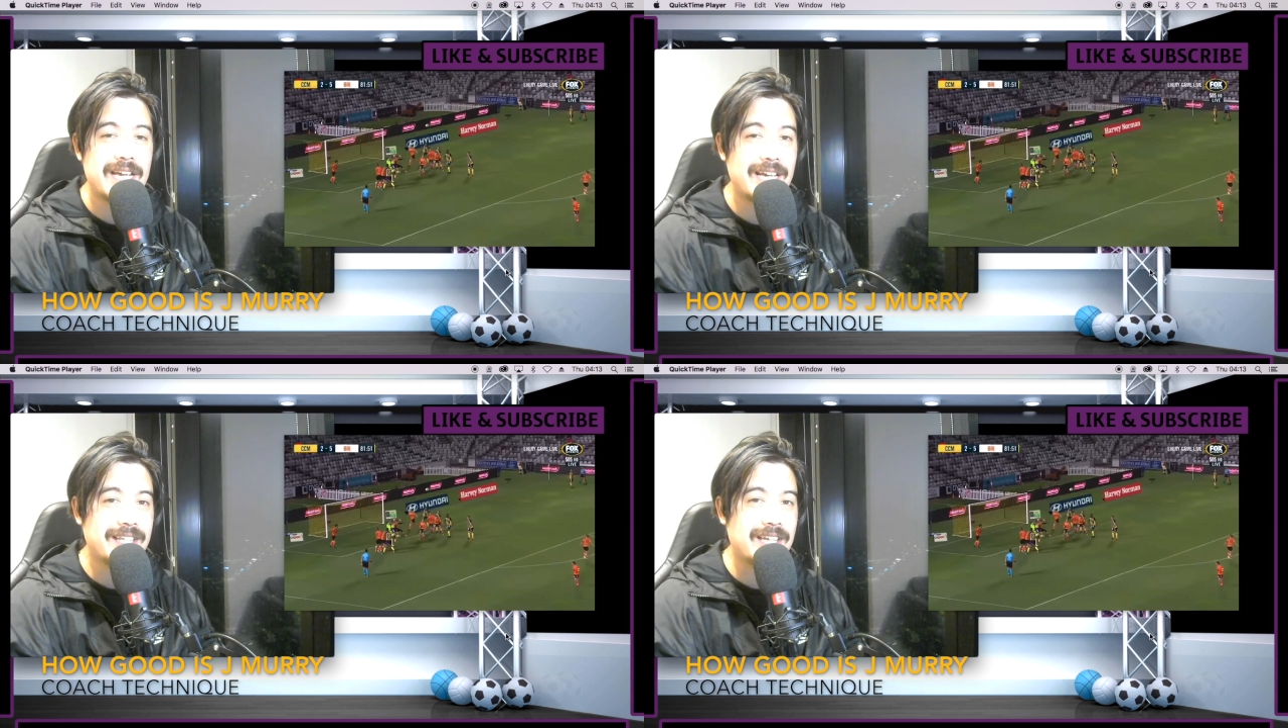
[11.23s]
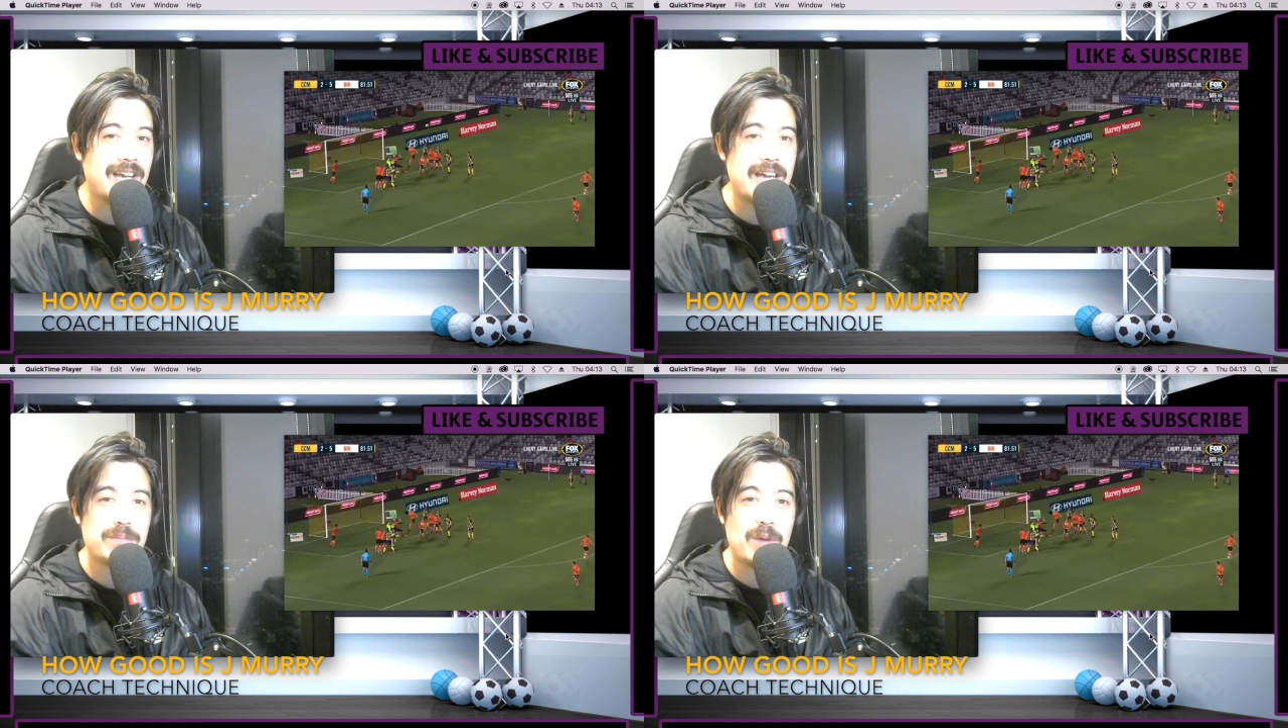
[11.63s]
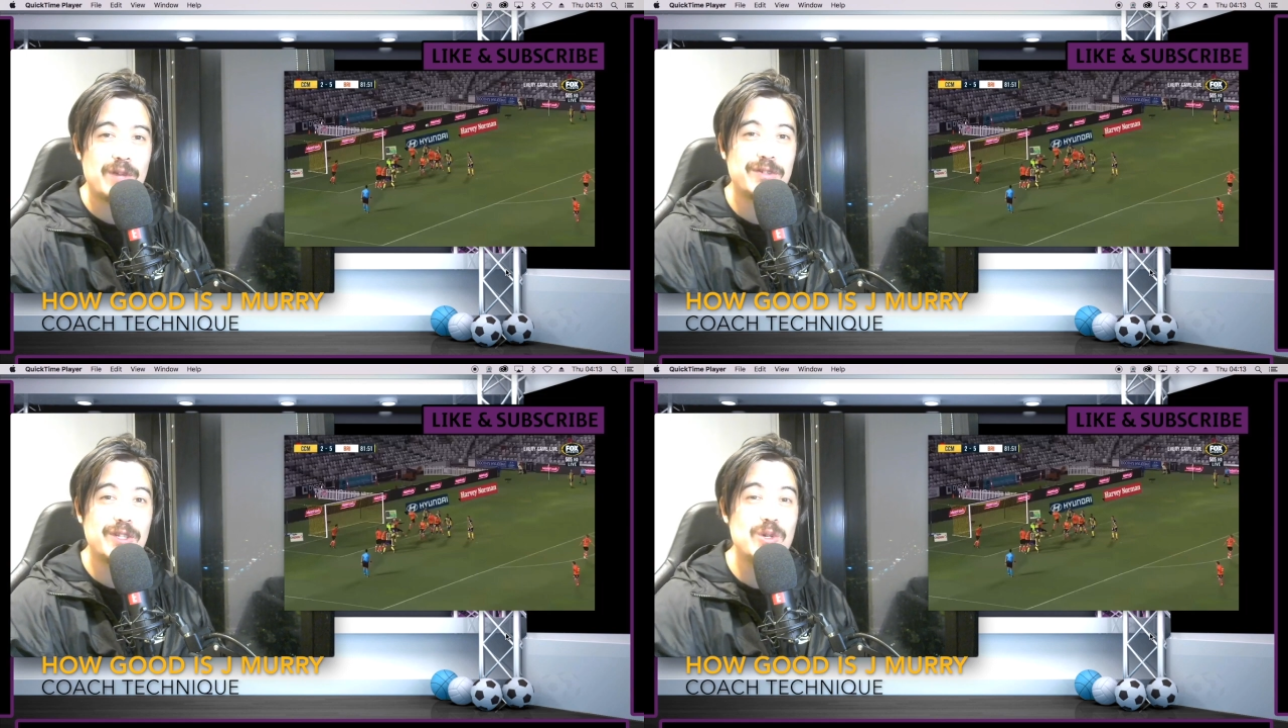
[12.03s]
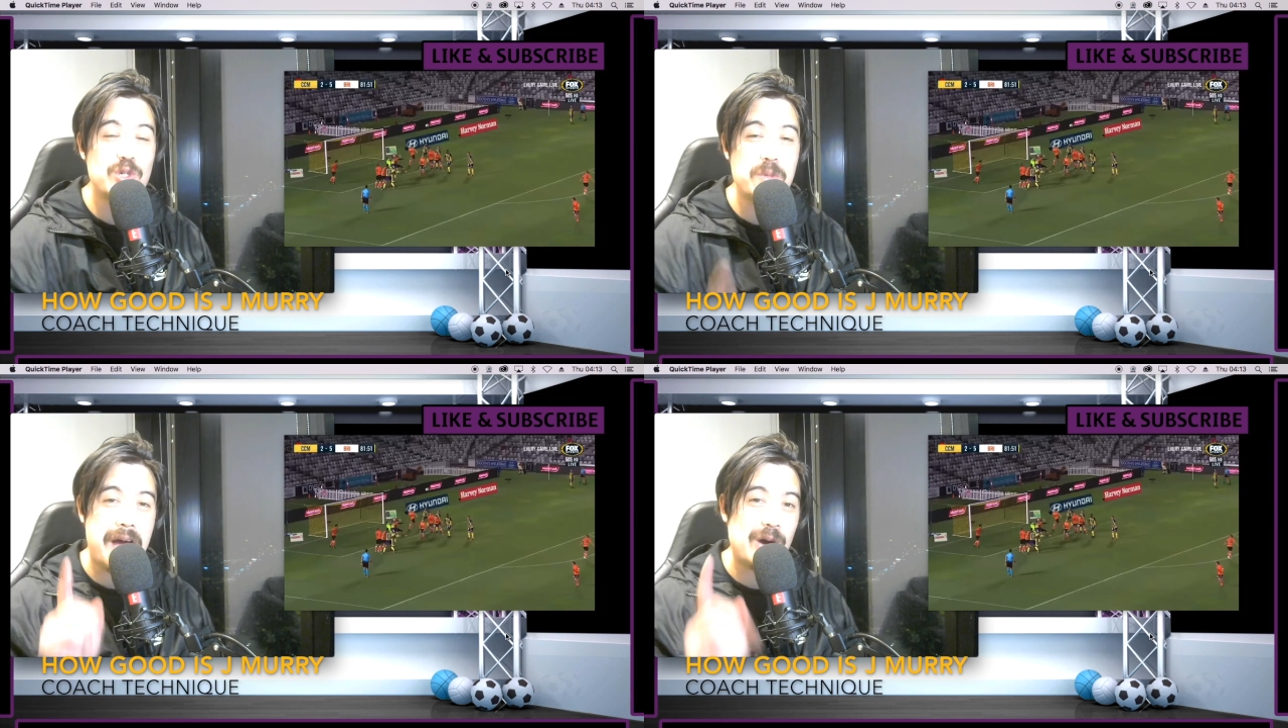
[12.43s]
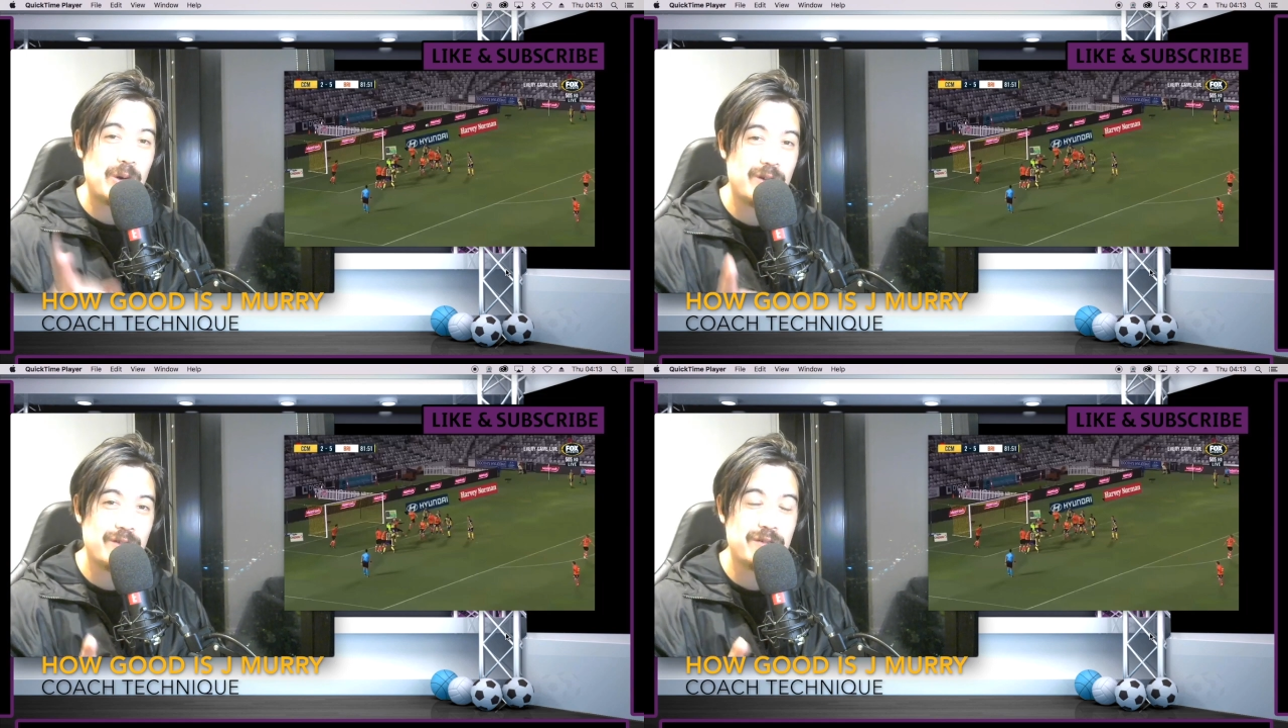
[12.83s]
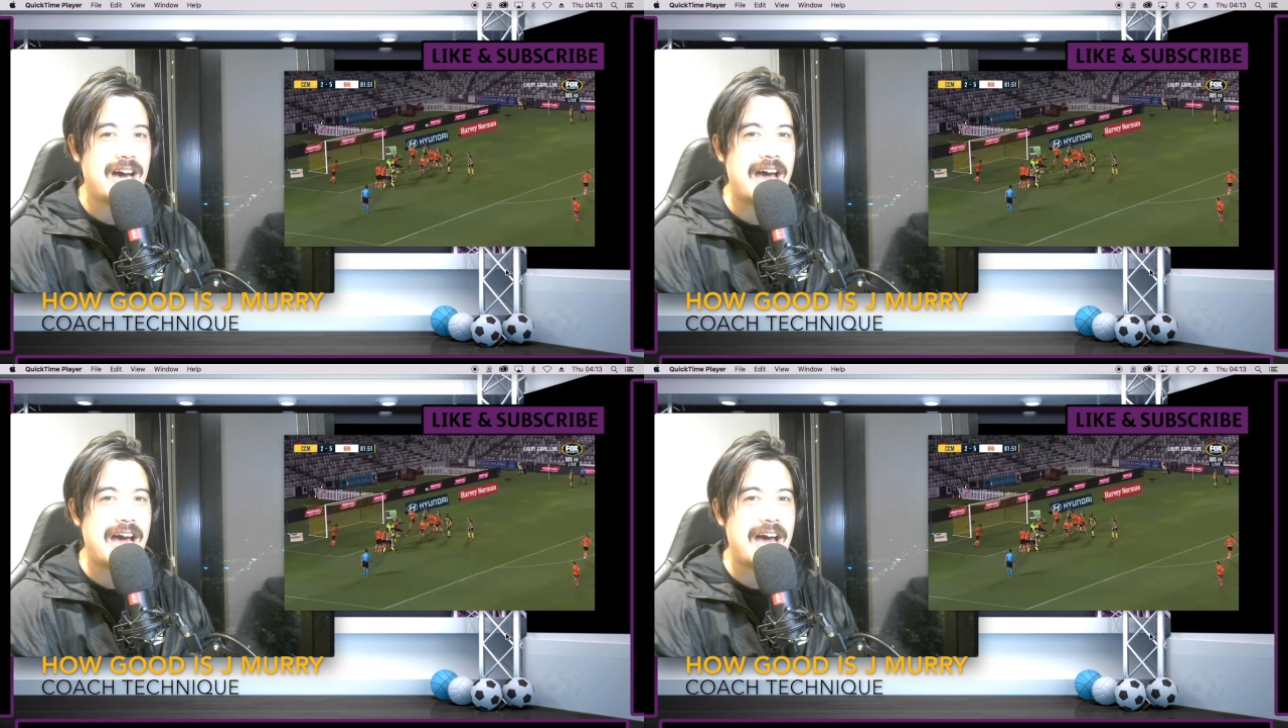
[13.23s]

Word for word: Click the like button for the YouTube algorithm.